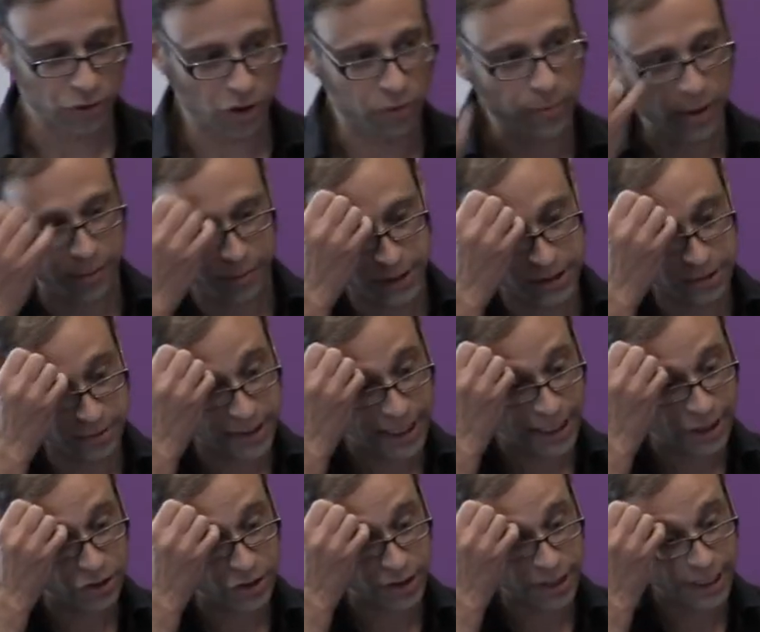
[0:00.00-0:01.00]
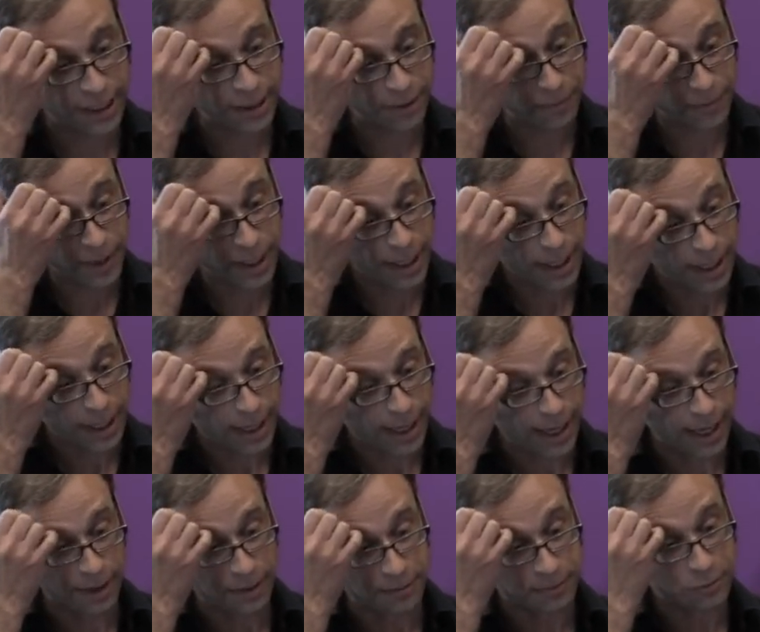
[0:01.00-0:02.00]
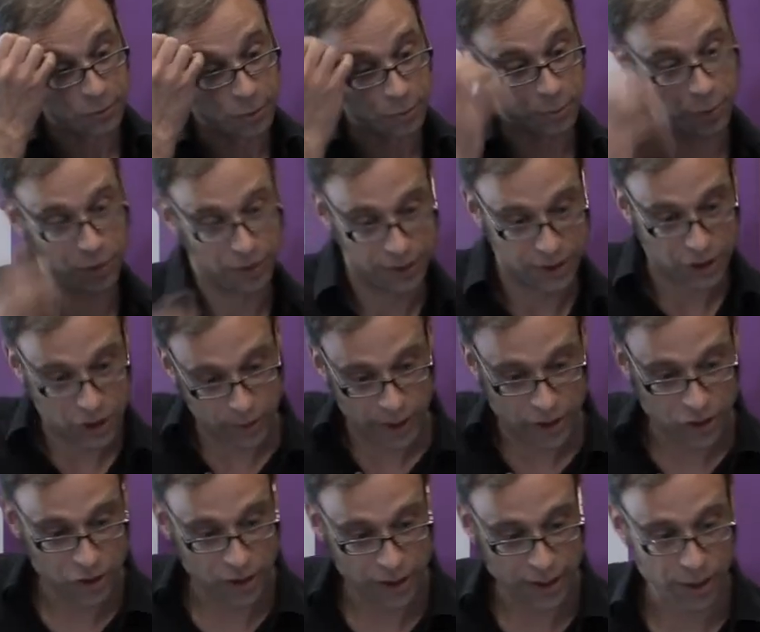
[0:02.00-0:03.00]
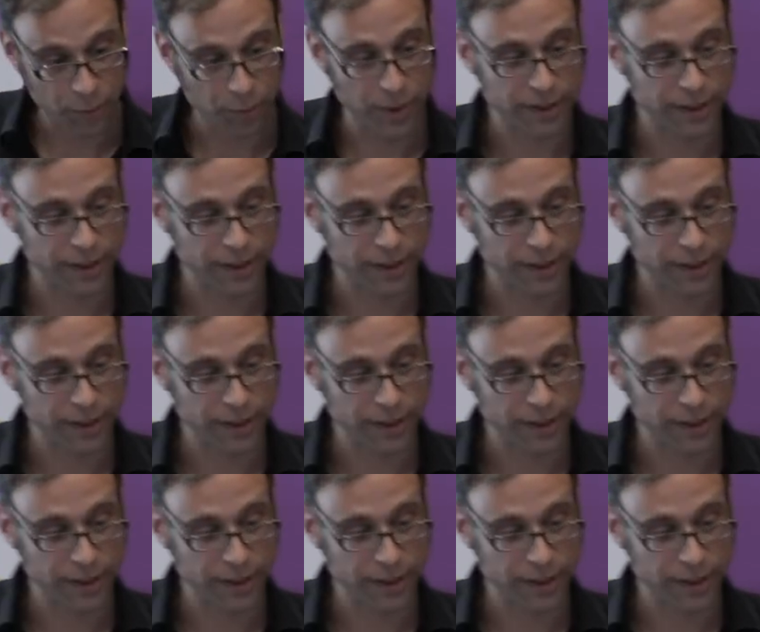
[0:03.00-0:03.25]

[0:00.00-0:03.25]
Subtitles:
of my presentation here, to put this question here, well,